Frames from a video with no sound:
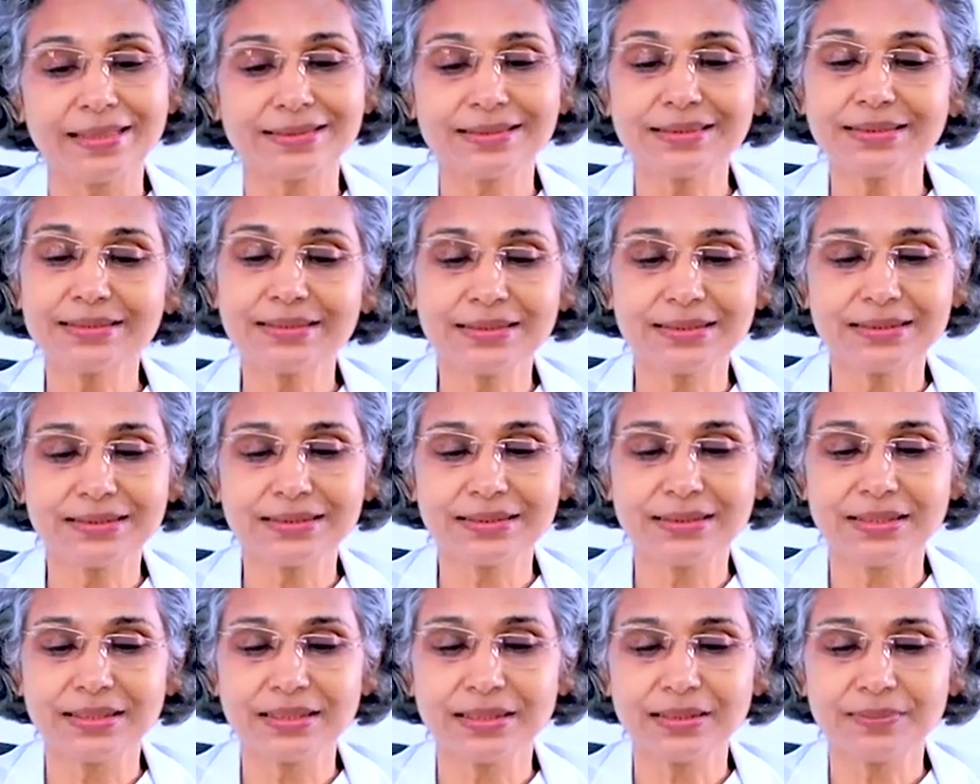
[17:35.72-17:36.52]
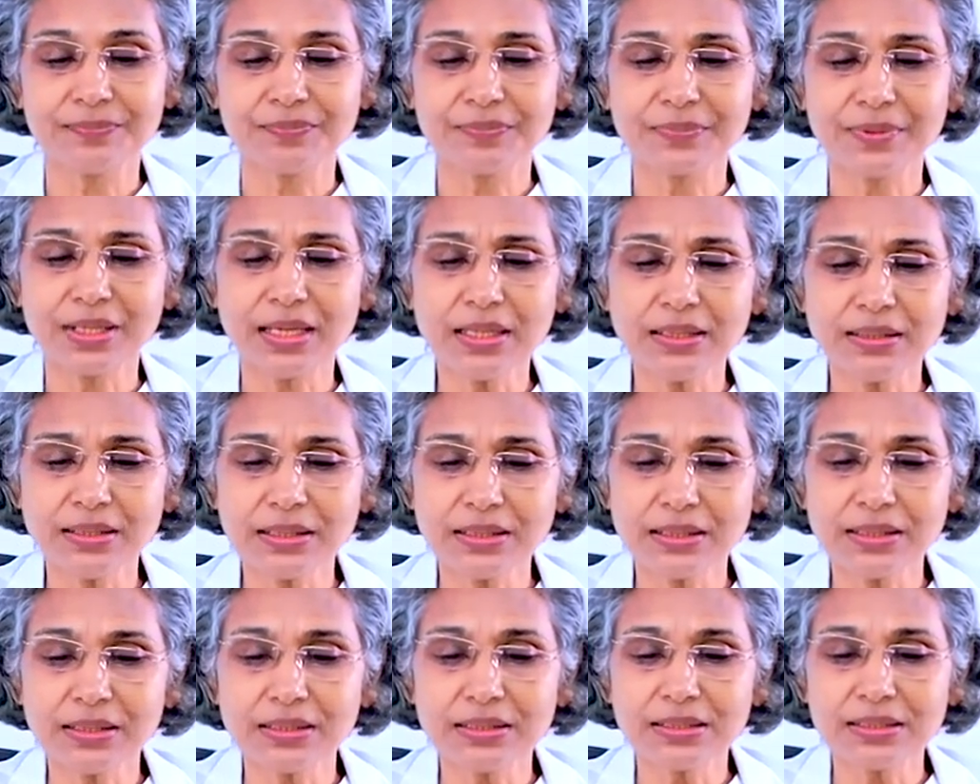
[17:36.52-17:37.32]
30th day, and
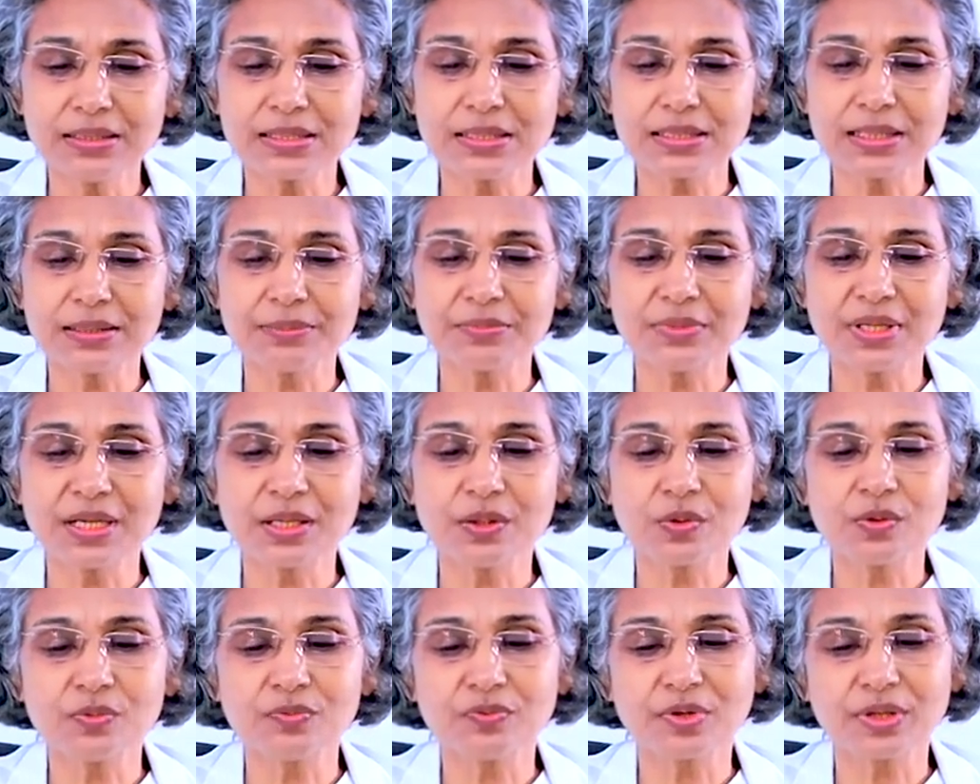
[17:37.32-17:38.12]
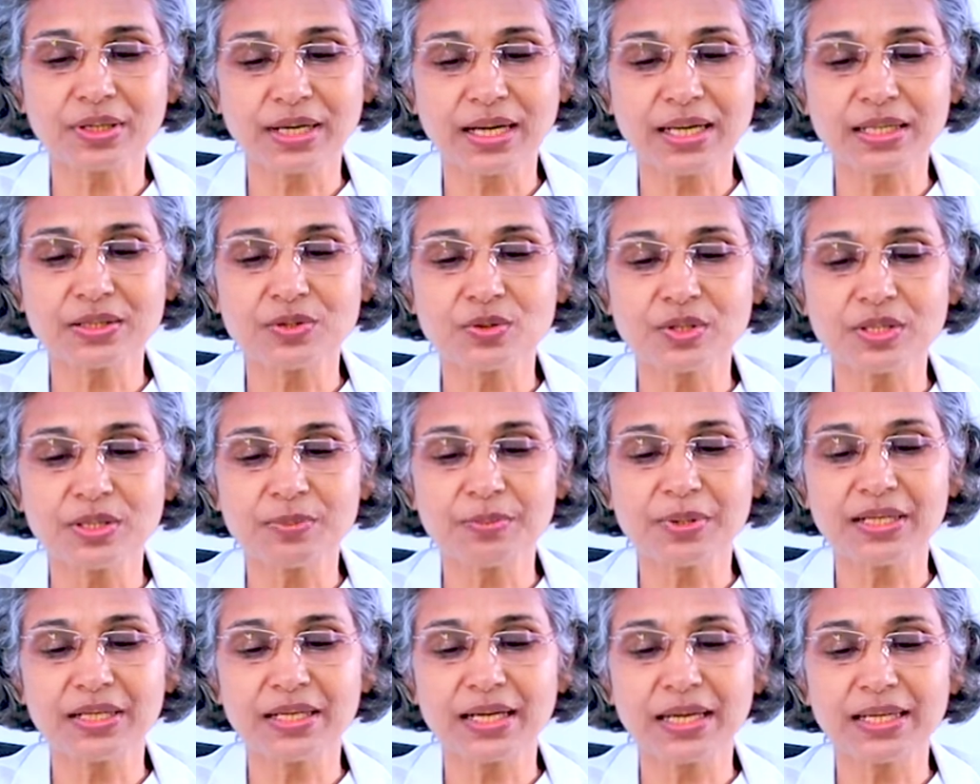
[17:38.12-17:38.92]
then it is come down for gradually
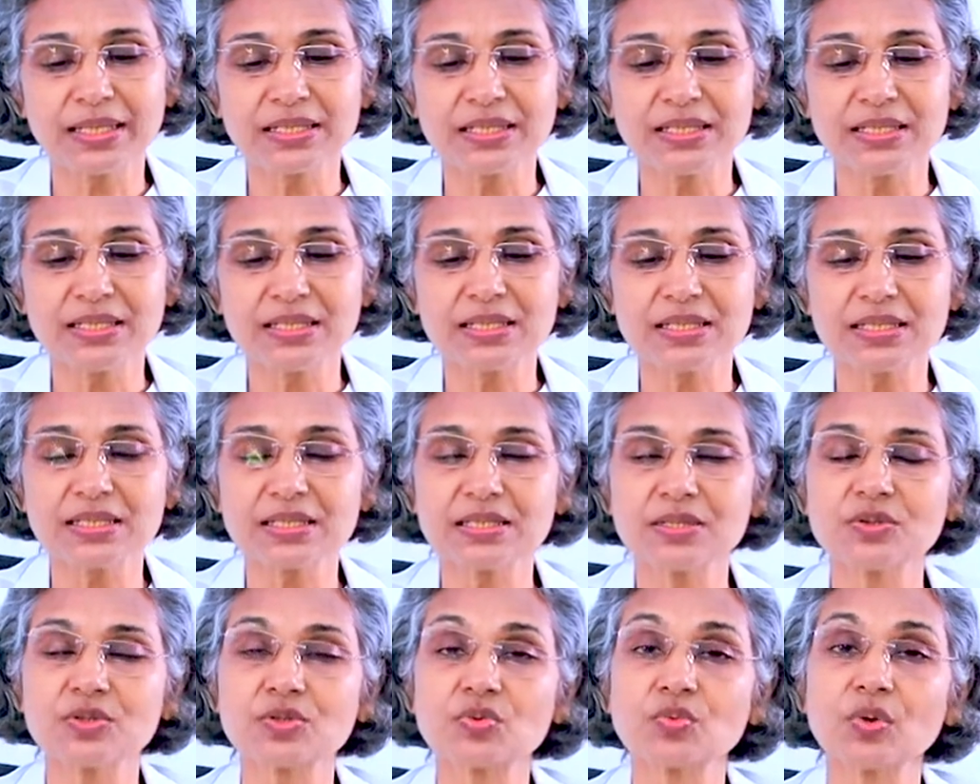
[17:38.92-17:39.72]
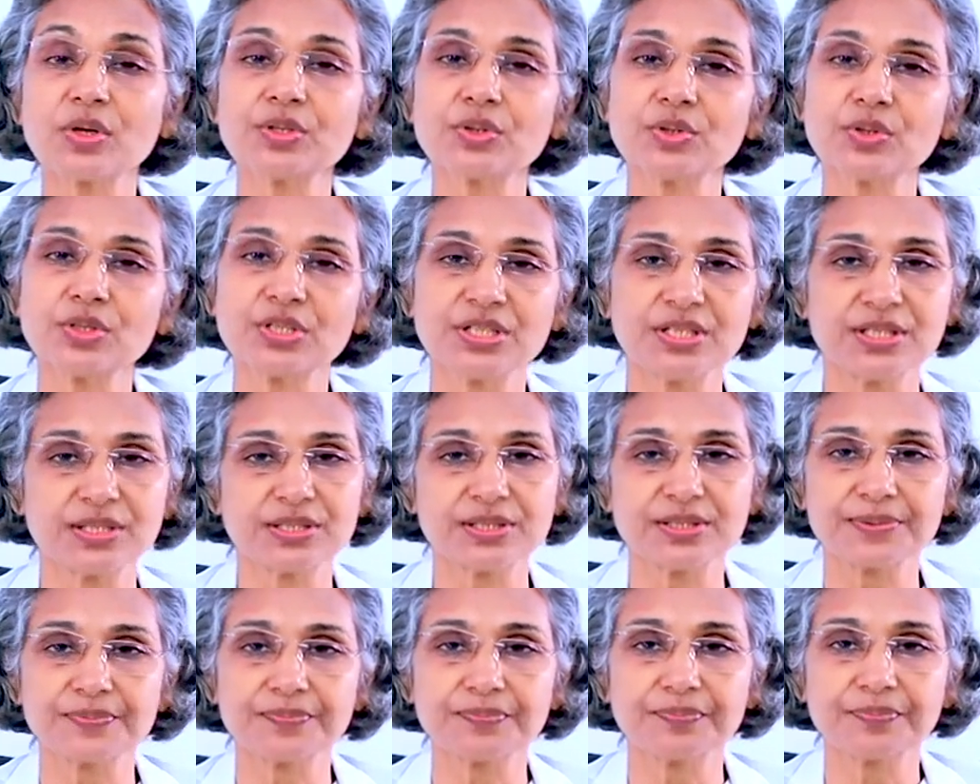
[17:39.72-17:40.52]
by 90 days, it is
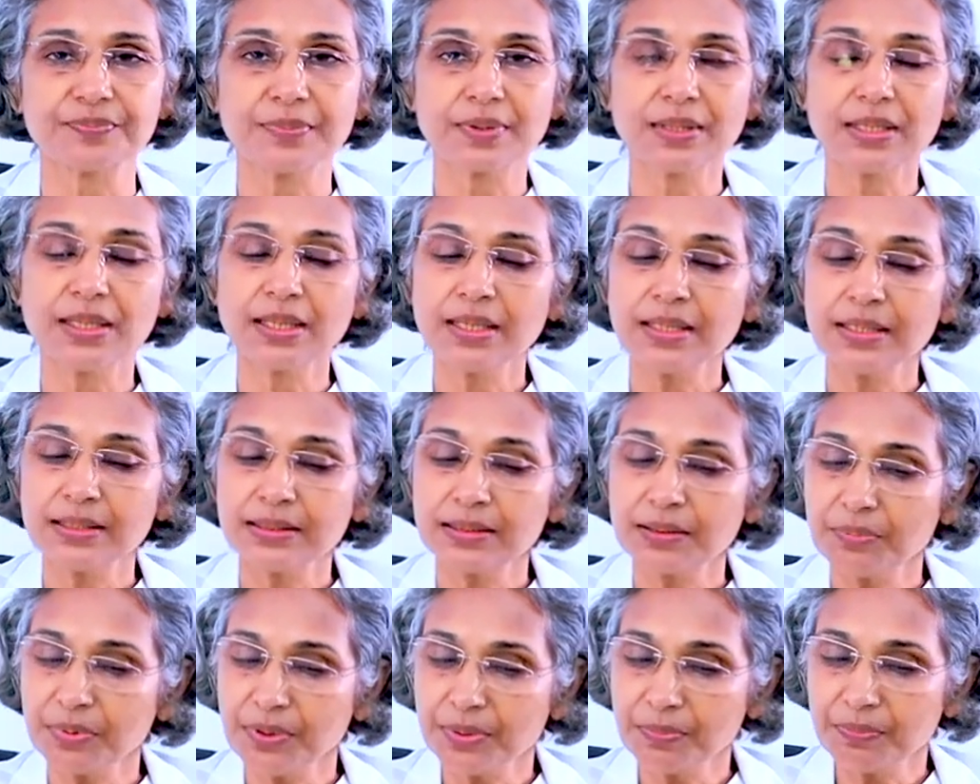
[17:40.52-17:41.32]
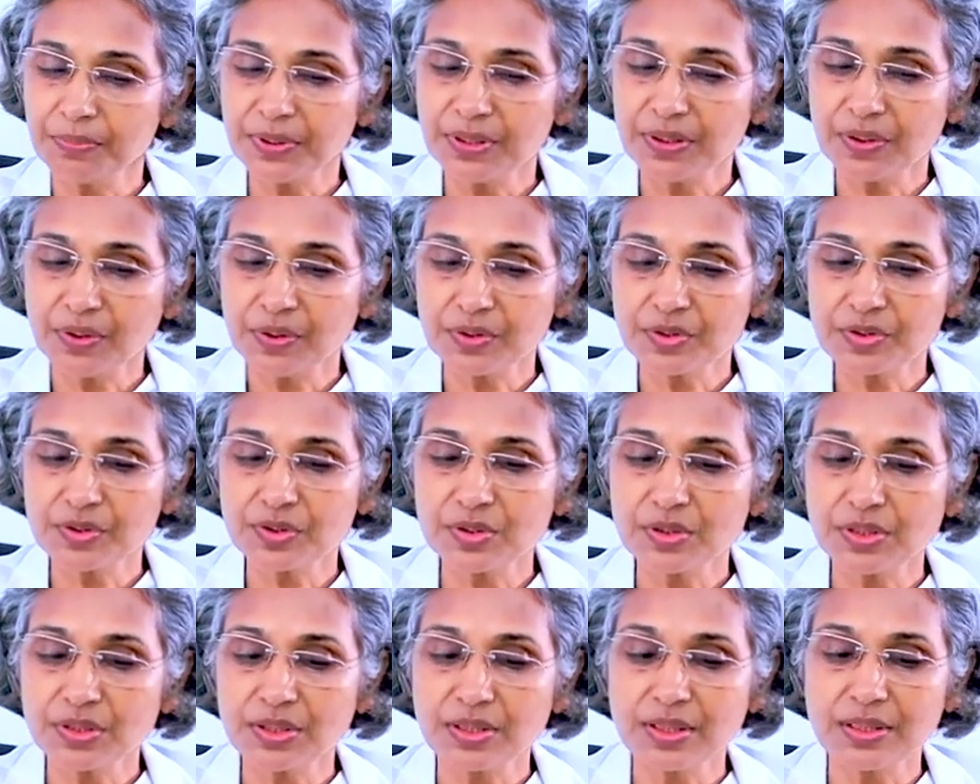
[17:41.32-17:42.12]
120/80. The BP
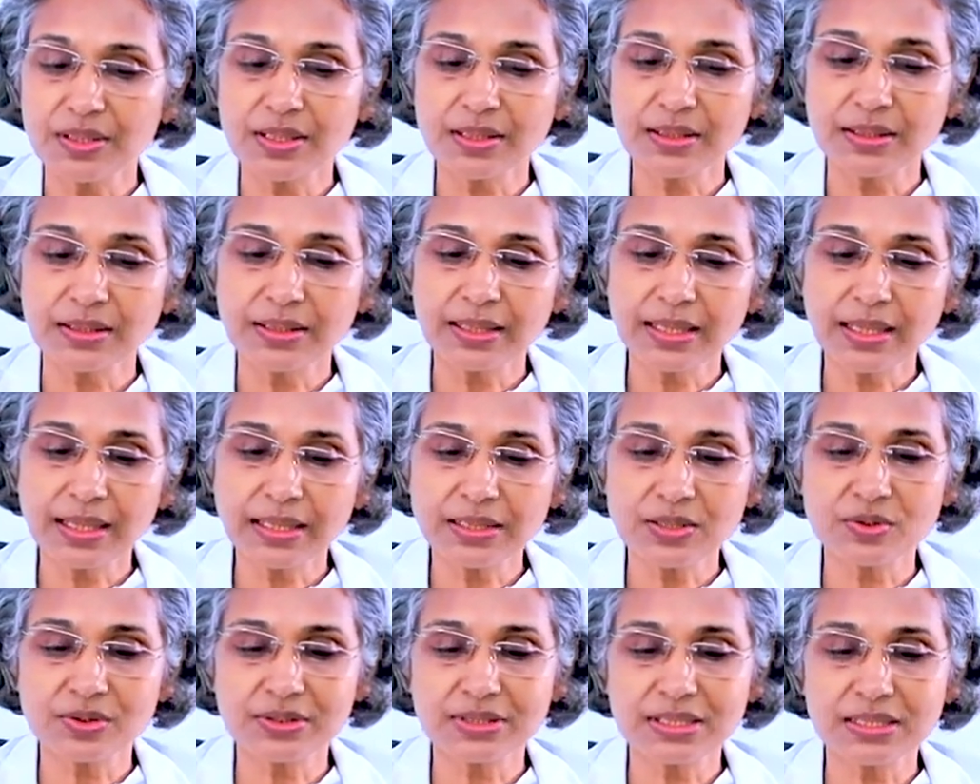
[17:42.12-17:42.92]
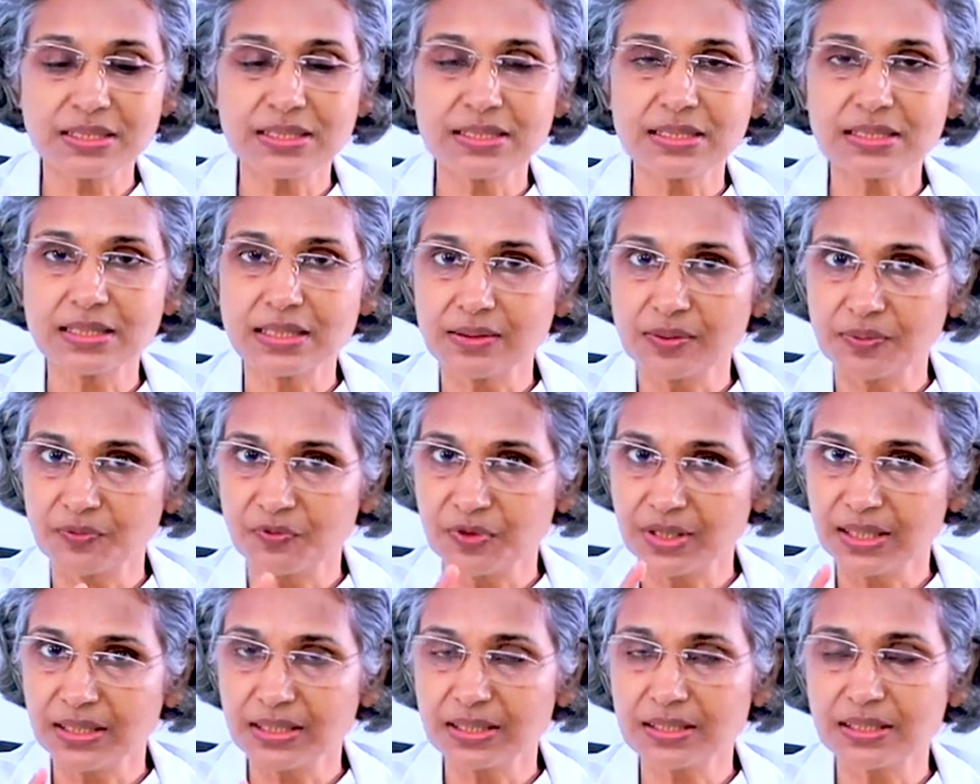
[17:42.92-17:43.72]
also, the gradual, that is the
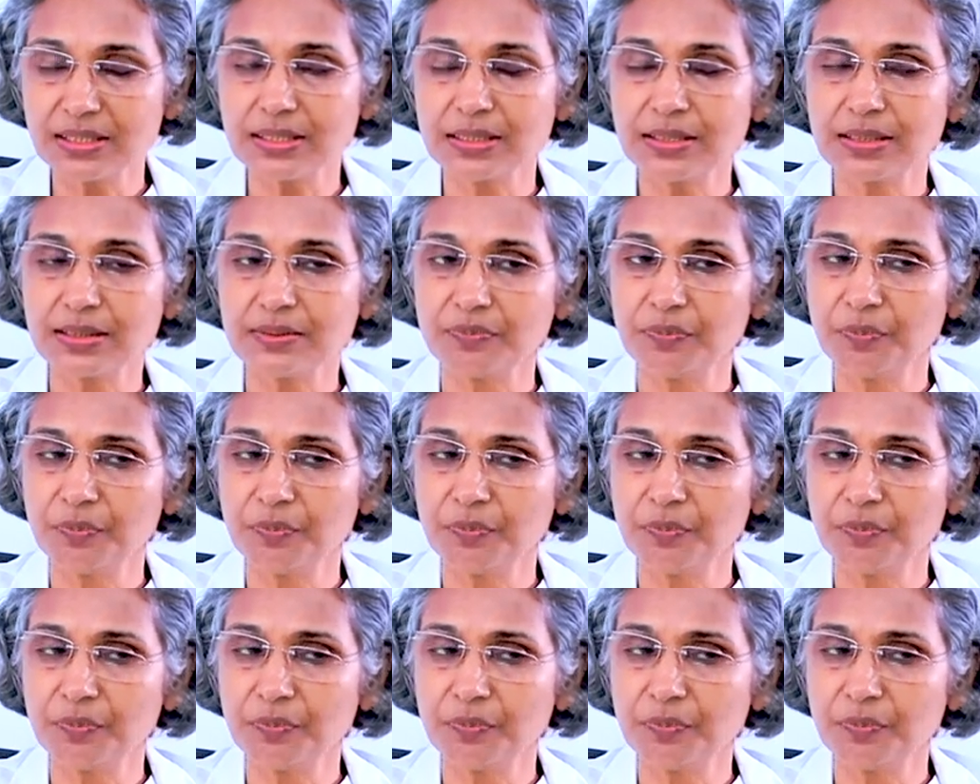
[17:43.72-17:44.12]
weight,